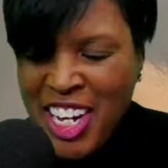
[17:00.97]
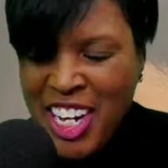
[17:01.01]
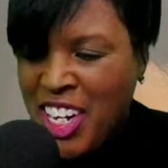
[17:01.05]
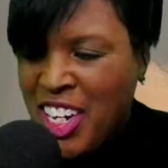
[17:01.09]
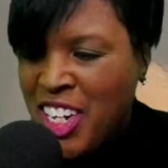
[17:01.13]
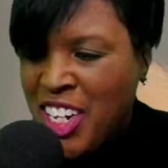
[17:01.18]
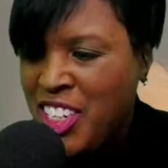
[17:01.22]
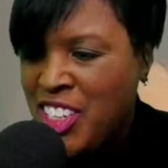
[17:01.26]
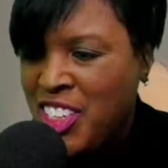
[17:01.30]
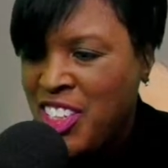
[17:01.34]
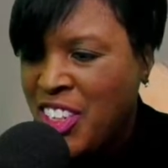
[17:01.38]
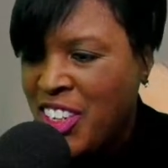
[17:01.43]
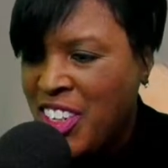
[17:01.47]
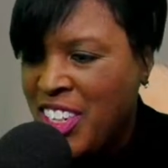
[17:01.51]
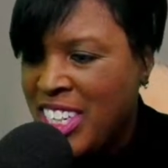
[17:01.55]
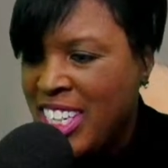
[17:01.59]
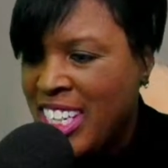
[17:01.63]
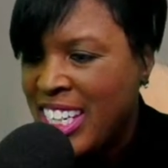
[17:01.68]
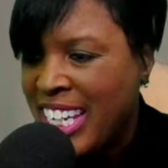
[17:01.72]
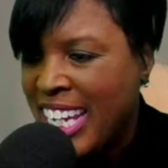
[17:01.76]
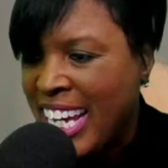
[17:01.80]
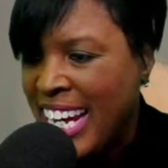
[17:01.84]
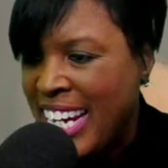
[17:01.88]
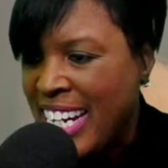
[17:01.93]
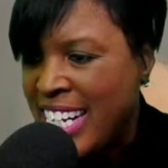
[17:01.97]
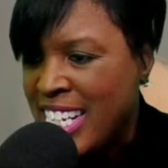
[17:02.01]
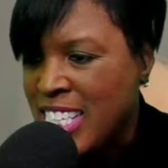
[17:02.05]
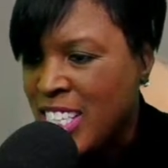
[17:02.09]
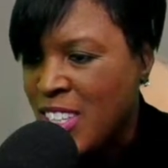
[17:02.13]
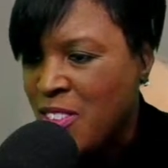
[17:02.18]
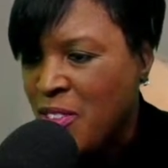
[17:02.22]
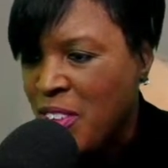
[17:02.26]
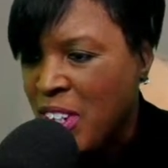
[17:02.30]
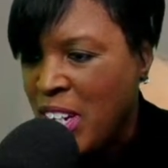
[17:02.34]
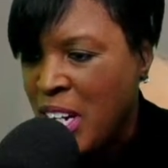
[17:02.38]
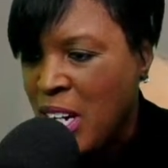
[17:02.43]
Your
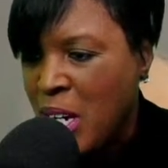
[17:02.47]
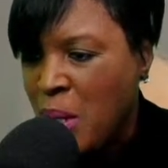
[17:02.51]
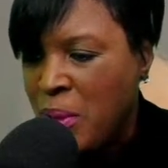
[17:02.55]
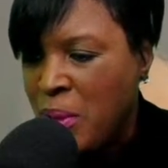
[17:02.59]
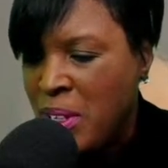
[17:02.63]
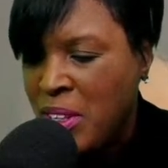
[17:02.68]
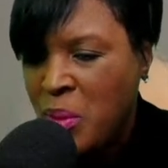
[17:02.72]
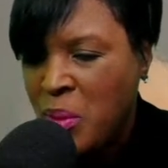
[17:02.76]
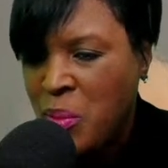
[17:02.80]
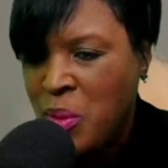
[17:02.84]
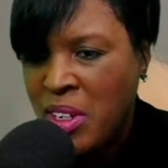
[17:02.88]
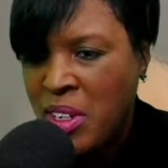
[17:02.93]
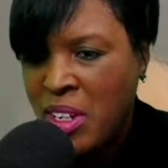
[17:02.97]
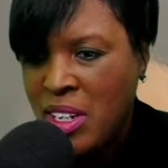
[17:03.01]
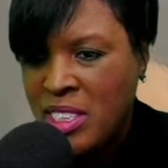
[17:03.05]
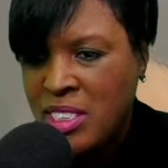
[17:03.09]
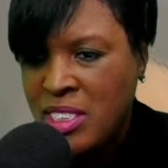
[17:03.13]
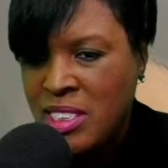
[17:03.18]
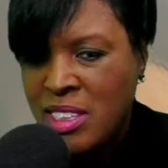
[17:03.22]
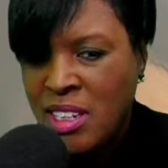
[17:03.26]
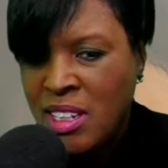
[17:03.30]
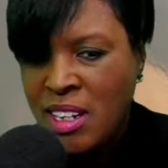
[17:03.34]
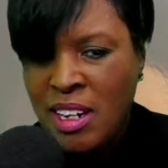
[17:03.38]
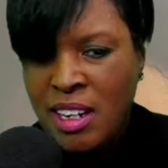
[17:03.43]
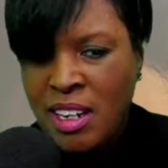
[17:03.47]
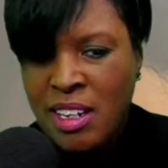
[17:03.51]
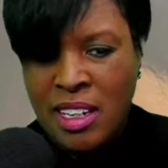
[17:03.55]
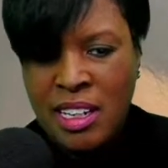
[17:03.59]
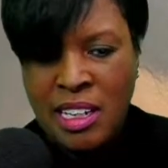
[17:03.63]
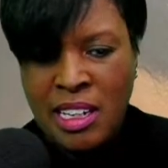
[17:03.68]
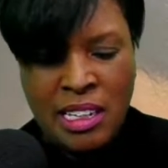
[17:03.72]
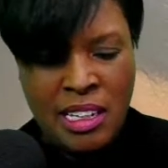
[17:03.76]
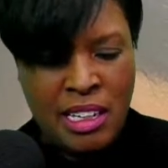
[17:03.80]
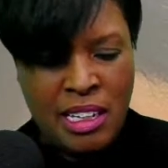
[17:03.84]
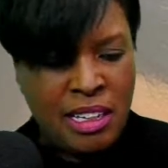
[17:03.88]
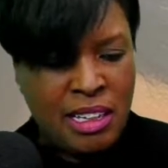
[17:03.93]
latest film, and then we're going to talk
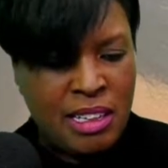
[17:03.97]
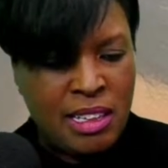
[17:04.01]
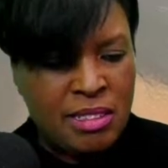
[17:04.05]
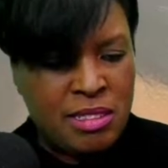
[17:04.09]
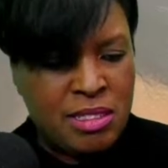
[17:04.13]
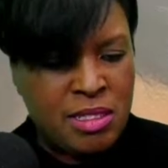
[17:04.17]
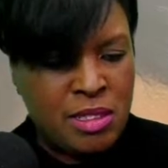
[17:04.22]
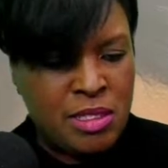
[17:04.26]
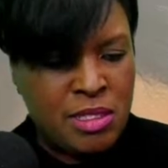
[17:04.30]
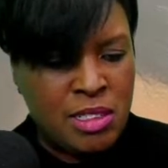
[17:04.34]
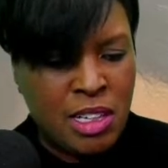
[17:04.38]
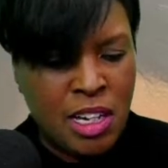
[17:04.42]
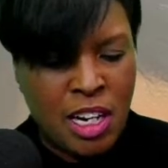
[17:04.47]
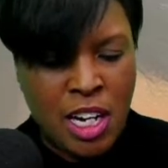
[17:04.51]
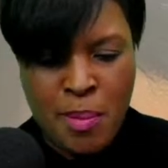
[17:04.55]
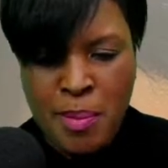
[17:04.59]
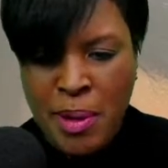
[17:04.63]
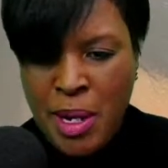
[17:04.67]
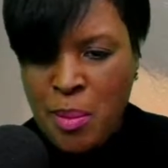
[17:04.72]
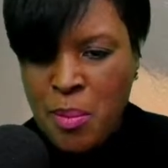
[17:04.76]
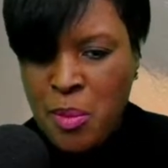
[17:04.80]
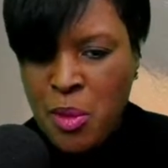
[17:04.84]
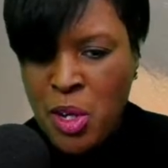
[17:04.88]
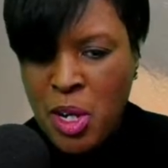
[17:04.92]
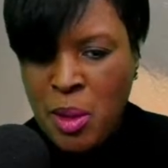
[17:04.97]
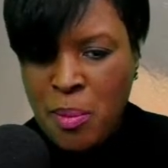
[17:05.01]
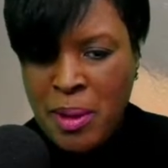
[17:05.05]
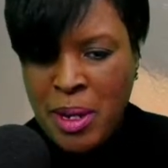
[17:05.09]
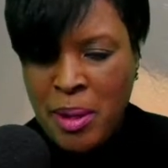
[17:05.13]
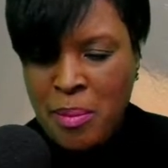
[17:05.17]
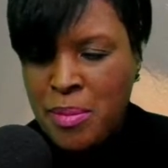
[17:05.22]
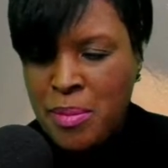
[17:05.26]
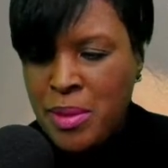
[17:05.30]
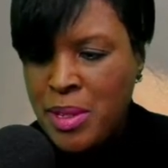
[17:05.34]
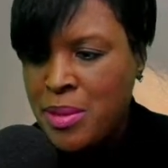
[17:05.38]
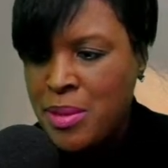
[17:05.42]
about more
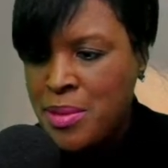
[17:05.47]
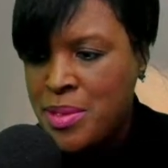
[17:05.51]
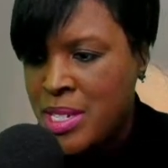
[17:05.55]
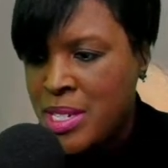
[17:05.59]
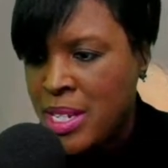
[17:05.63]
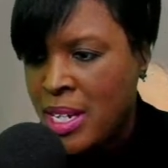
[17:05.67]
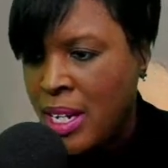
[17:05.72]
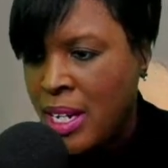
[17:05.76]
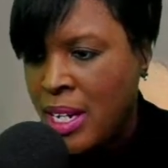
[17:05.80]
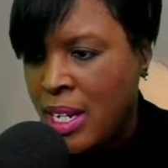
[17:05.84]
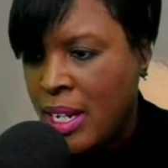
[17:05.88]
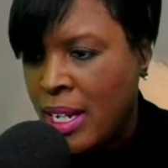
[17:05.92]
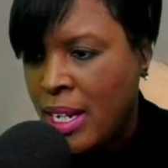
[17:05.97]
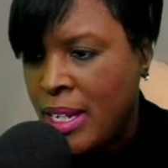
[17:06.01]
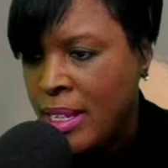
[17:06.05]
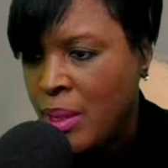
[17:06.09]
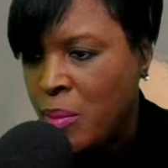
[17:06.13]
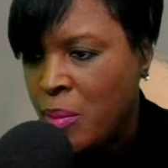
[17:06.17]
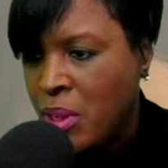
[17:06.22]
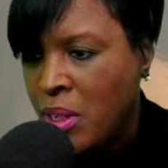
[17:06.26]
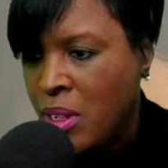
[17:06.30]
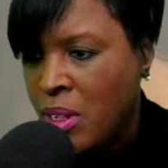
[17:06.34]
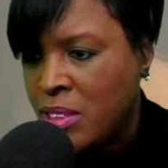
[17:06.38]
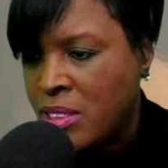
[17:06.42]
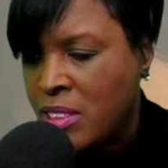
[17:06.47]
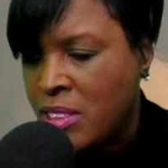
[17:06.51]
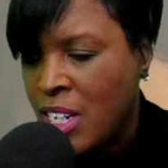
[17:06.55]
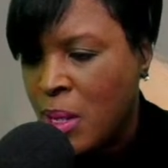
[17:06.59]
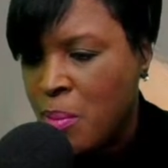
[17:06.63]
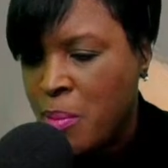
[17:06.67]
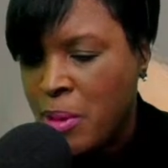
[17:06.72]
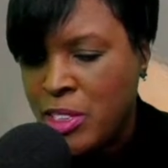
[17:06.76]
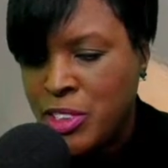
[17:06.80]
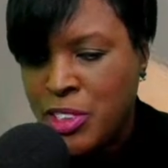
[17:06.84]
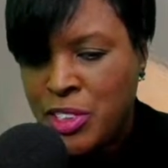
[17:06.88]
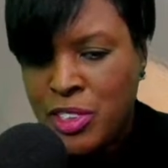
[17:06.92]
about music, and then we're going to talk
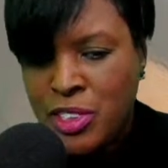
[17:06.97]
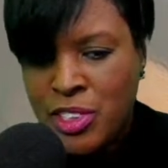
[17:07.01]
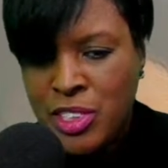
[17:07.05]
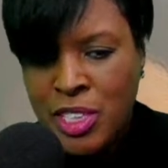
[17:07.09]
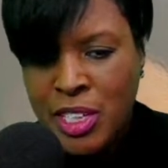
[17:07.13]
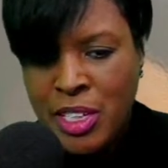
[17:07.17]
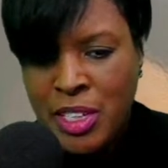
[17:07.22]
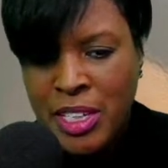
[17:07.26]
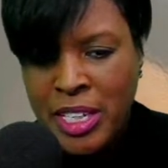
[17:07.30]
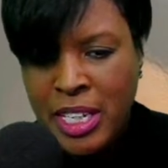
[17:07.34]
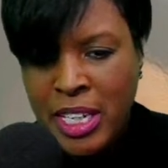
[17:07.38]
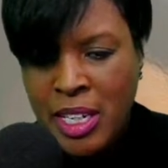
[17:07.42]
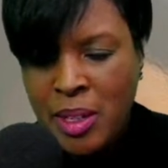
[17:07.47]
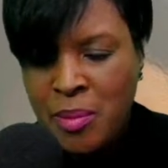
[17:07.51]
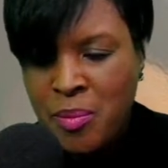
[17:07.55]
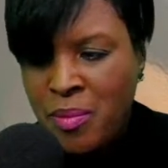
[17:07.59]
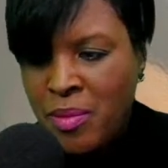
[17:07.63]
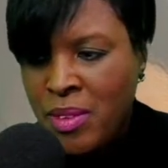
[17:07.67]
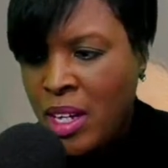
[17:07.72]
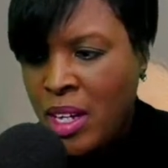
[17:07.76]
about your journey.